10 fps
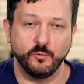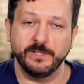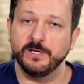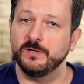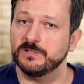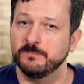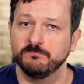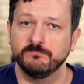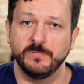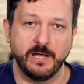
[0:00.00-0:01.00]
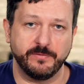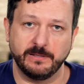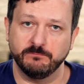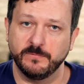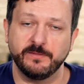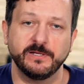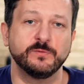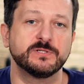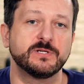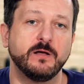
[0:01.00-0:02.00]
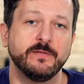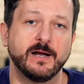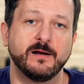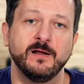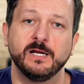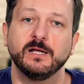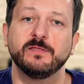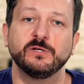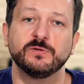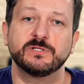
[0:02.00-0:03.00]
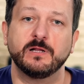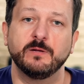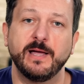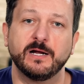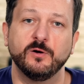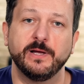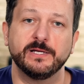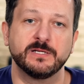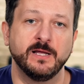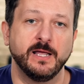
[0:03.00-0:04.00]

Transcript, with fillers: Windows, nothing. Nothing to install there, nothing to install on Mac OS,